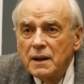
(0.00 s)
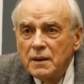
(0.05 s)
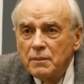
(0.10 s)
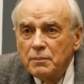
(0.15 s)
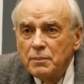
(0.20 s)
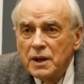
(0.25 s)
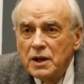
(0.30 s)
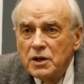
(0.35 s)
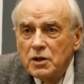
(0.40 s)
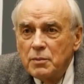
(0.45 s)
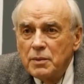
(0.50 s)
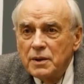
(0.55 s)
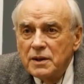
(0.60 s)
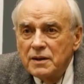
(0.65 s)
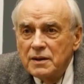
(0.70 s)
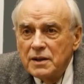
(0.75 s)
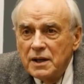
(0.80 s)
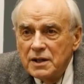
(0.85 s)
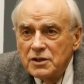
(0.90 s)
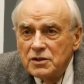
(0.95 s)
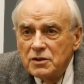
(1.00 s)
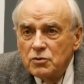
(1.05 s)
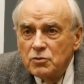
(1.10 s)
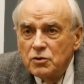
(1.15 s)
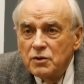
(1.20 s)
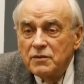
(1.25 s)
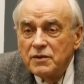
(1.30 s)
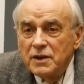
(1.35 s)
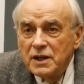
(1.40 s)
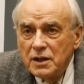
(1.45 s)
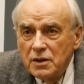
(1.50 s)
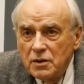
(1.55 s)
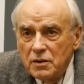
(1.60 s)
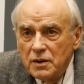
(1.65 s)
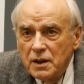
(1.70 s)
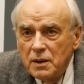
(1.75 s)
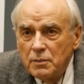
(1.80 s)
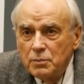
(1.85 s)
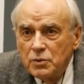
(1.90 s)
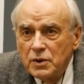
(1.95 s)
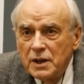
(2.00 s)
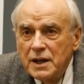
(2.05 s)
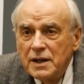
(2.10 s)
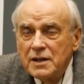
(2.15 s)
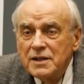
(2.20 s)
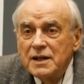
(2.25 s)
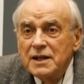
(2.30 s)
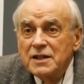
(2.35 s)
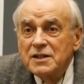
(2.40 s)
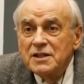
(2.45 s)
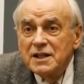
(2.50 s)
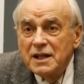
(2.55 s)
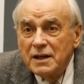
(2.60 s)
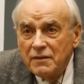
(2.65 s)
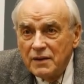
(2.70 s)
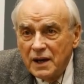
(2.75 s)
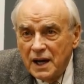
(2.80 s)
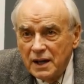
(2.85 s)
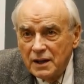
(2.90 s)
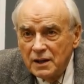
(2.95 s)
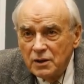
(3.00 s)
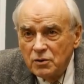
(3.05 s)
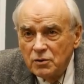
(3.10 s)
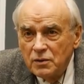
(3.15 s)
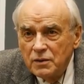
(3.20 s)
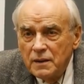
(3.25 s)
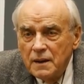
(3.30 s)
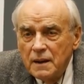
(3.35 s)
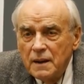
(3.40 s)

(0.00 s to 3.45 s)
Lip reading: Measurement doesn't reveal a pre-existing value.